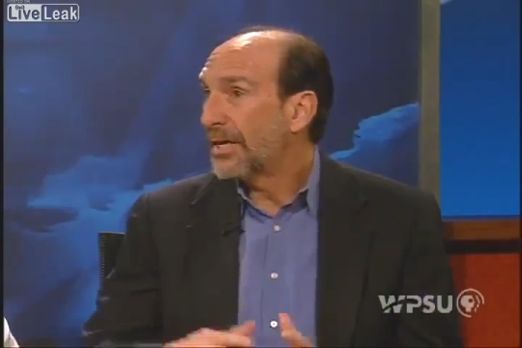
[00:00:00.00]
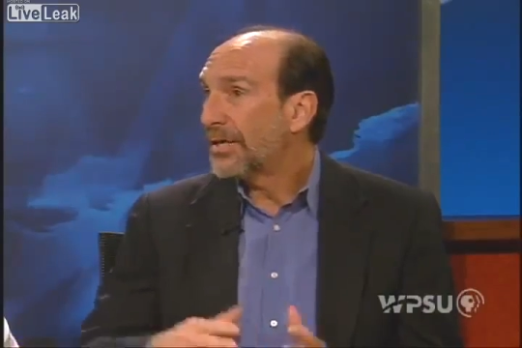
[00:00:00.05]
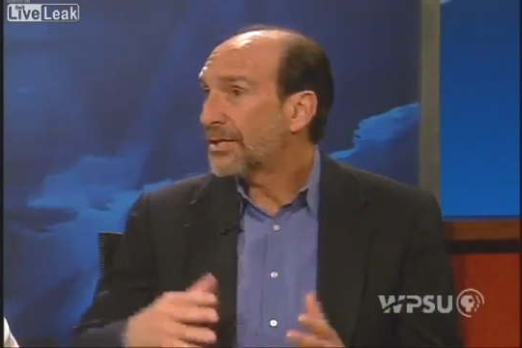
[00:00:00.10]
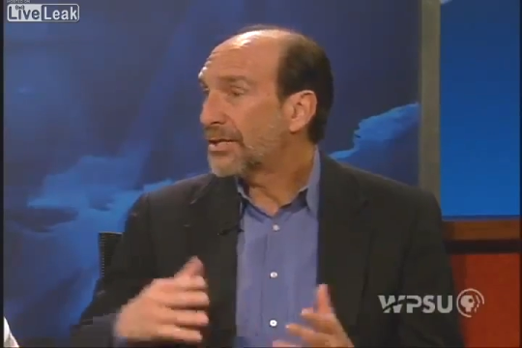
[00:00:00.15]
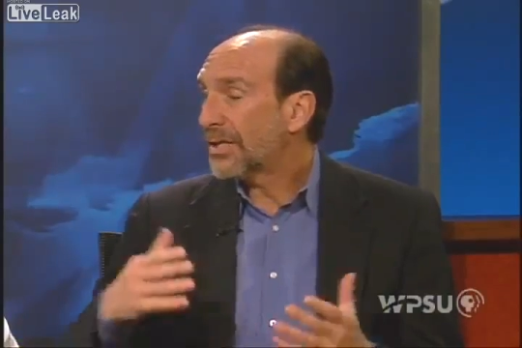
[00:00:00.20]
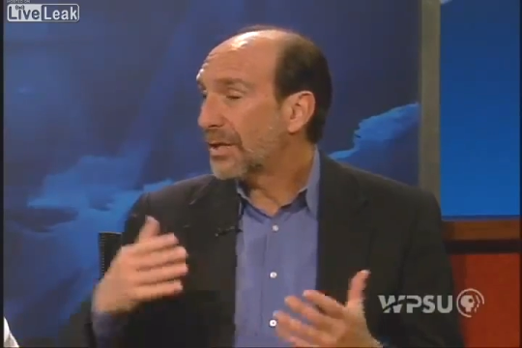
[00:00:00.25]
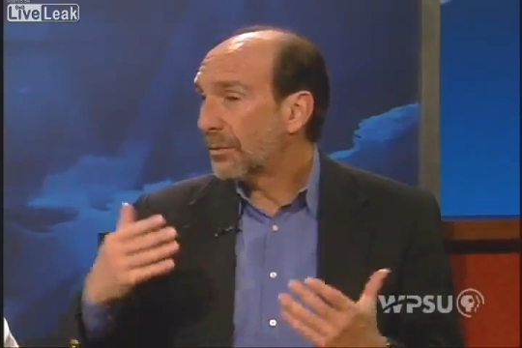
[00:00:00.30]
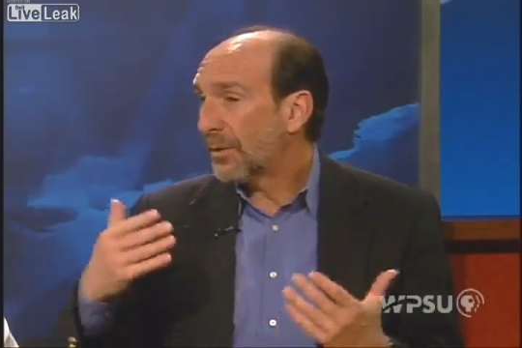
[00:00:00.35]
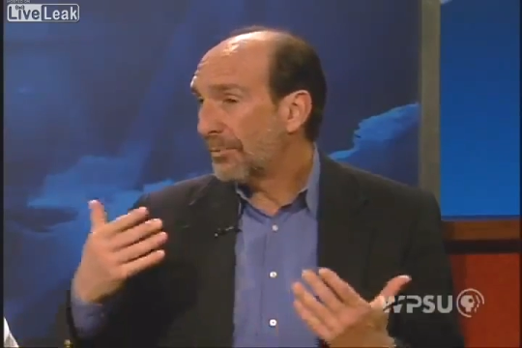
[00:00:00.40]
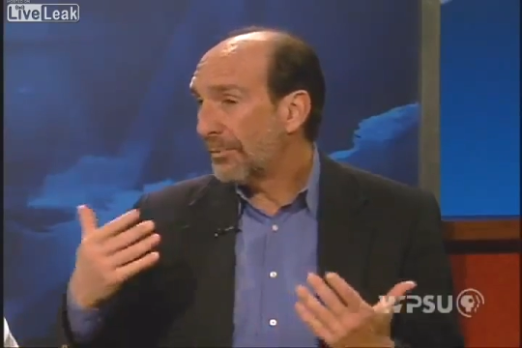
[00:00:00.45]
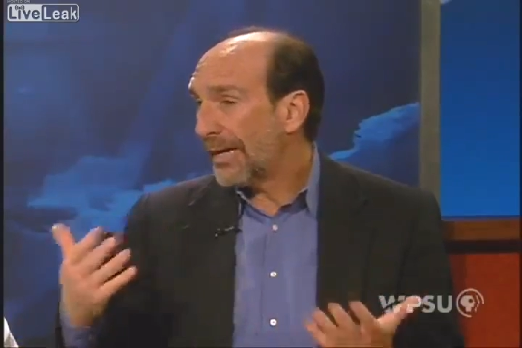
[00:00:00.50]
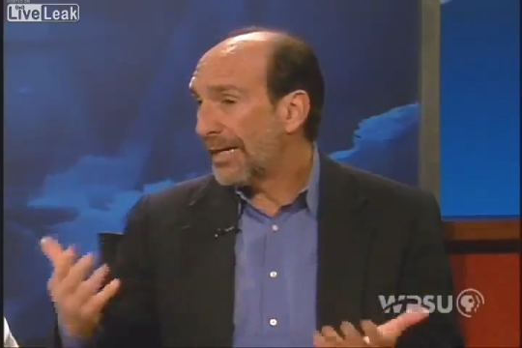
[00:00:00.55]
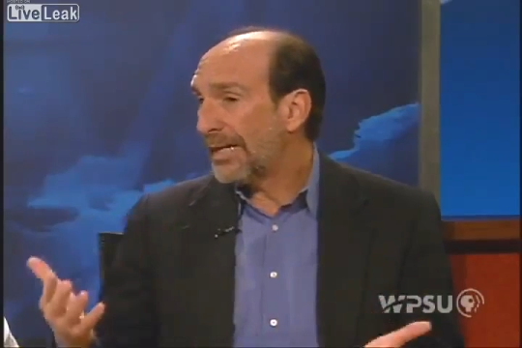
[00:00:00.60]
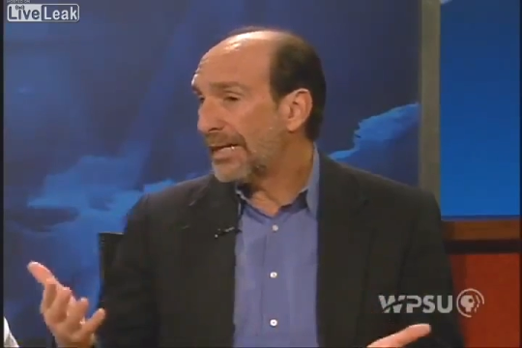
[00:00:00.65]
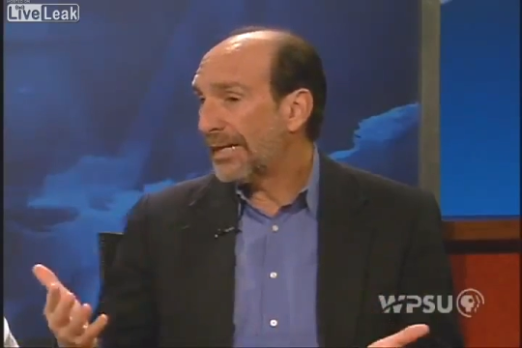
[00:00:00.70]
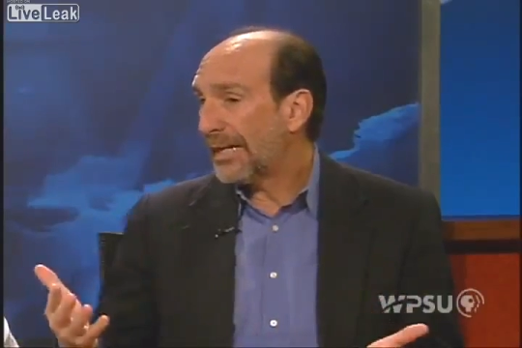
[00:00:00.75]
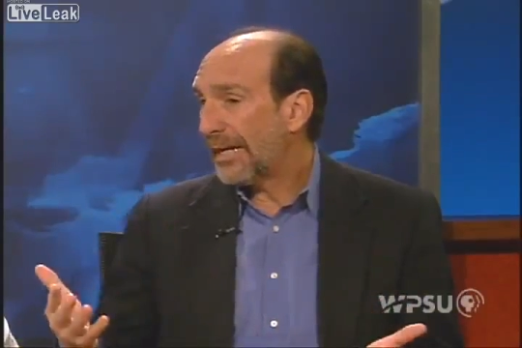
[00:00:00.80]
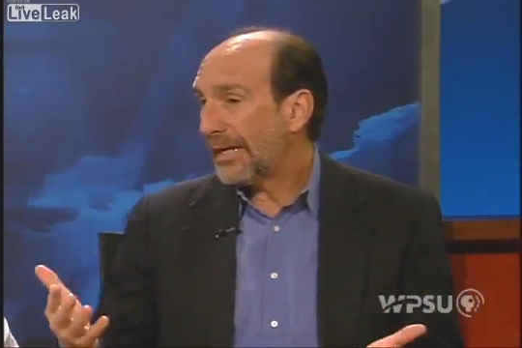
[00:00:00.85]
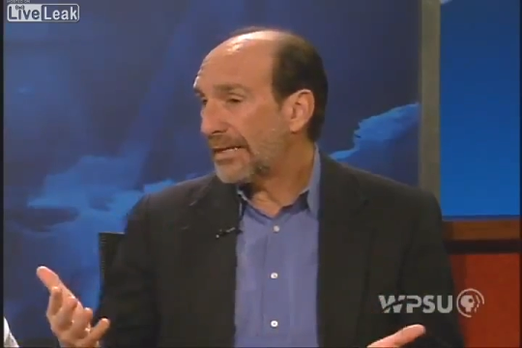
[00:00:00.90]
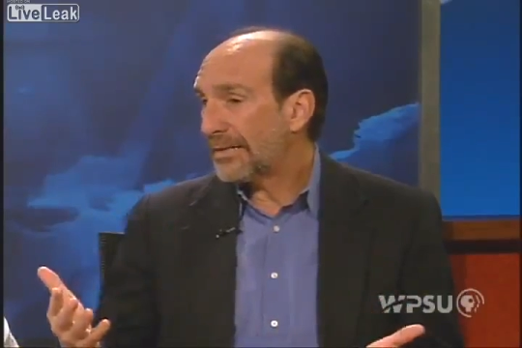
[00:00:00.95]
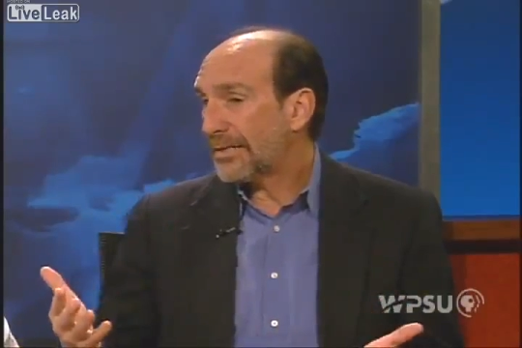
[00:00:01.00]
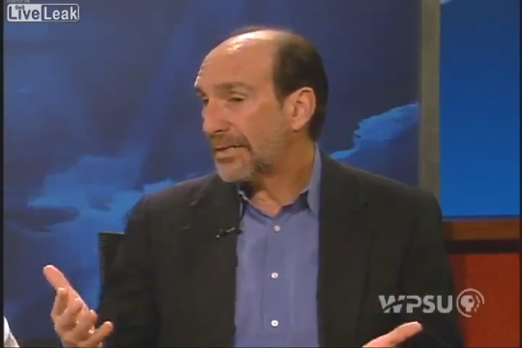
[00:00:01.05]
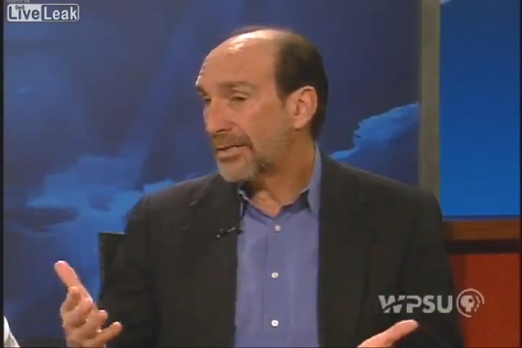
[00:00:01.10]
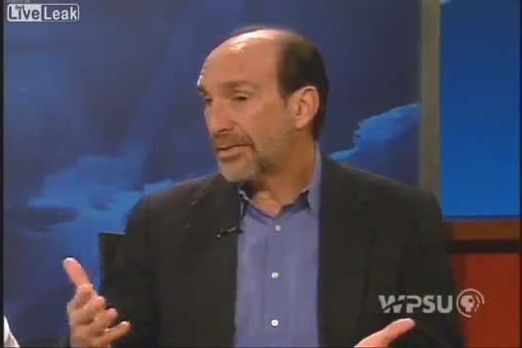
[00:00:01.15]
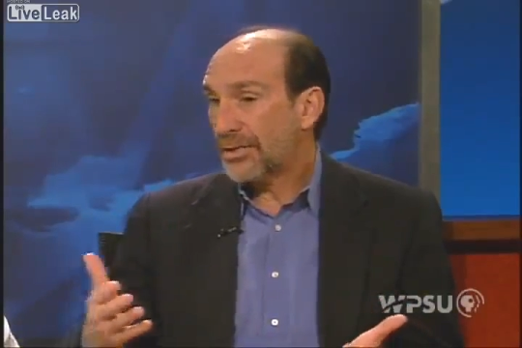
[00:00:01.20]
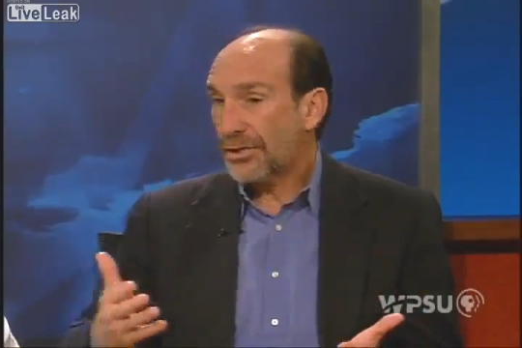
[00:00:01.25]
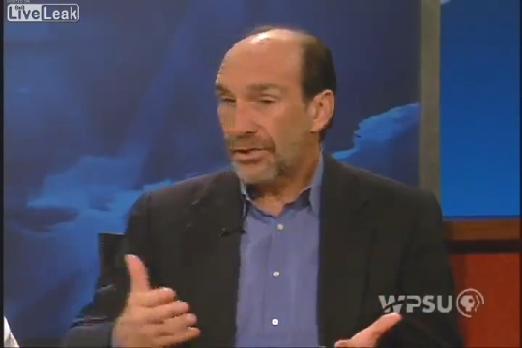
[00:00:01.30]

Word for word: So in many cases,